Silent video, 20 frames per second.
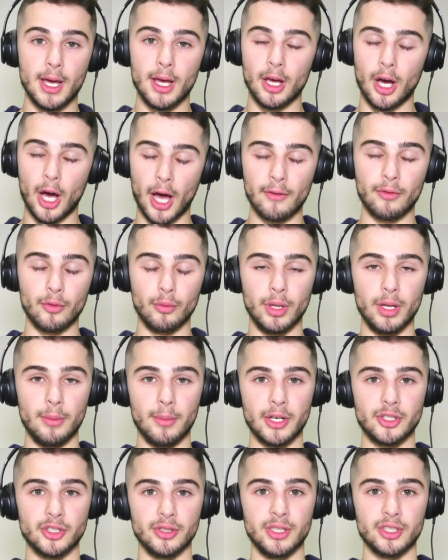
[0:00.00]
I haven't really
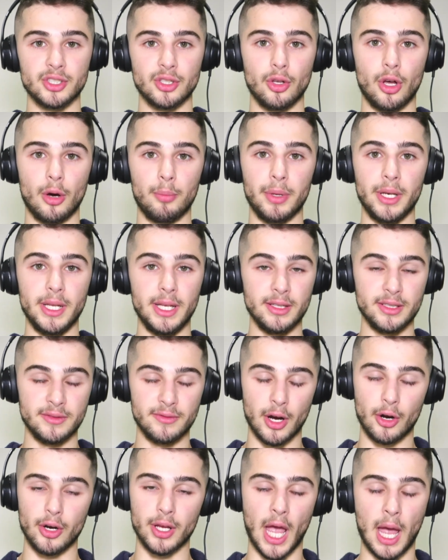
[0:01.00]
mentioned this a lot, but he's
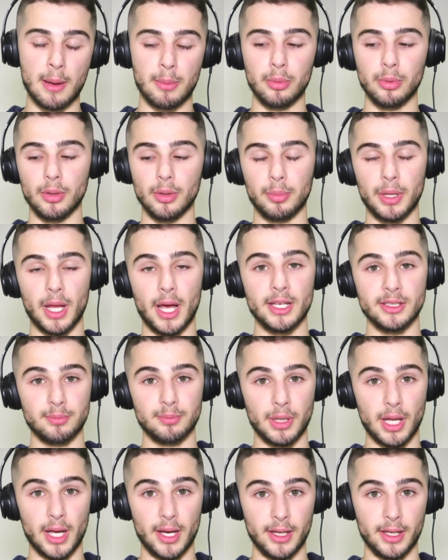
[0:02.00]
very capable of as
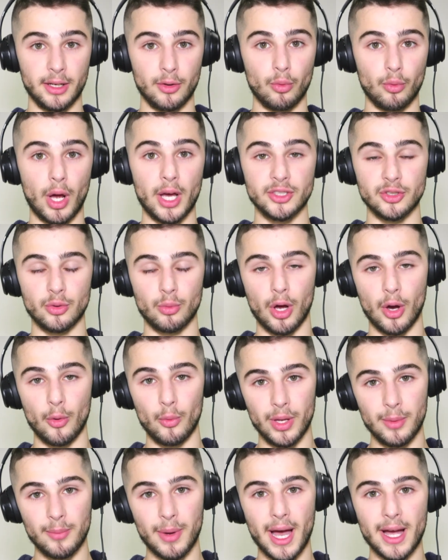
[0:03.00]
playing as a right
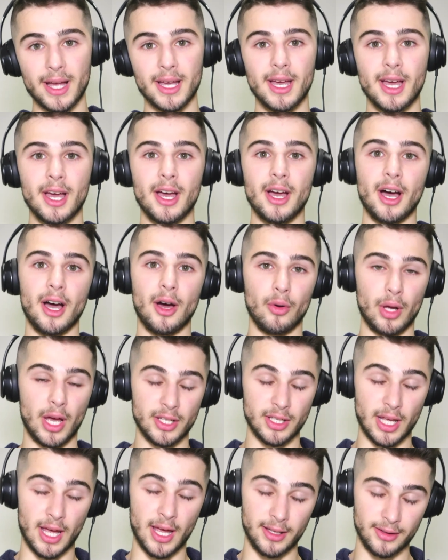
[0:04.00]
wing back
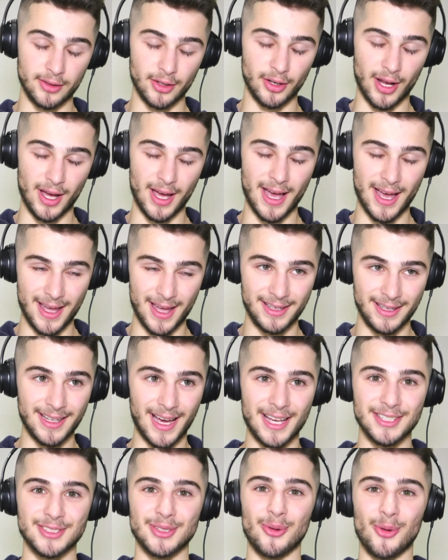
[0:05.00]
and
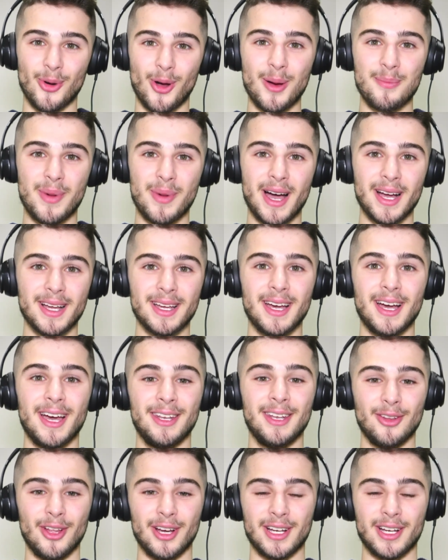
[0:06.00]
as a right back.
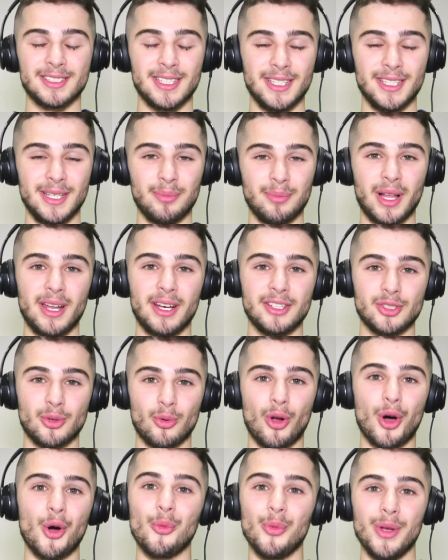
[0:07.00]
And like I said, he played as a
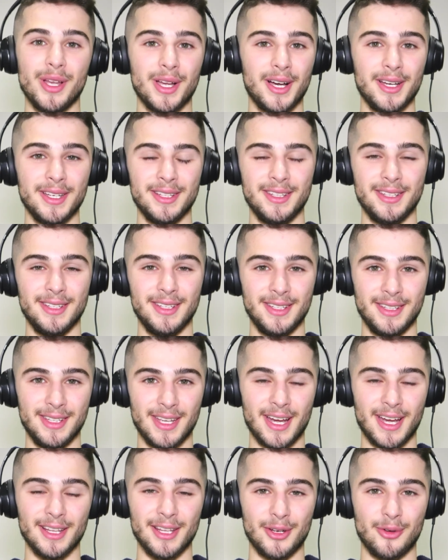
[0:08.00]
right winger in the
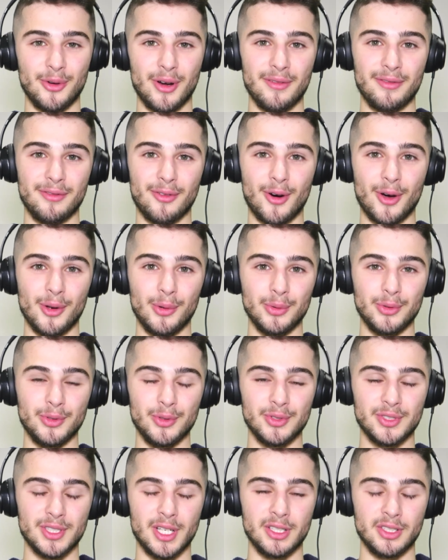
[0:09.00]
A-League Grand Final 2
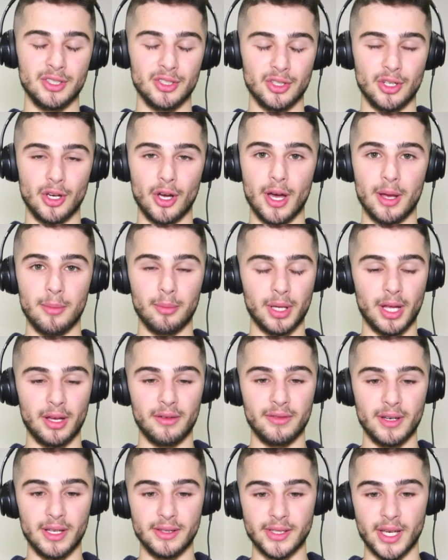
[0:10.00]
seasons ago and played
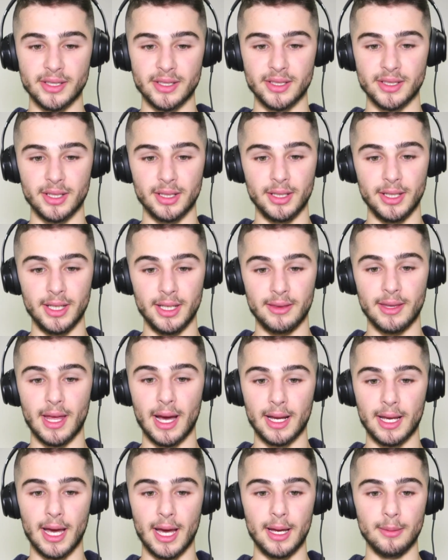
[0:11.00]
fantastically in
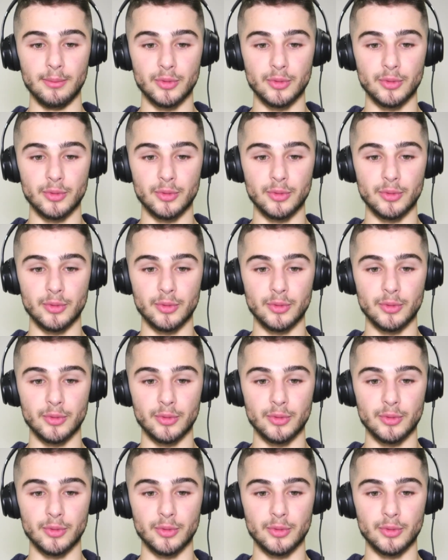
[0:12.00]
that game.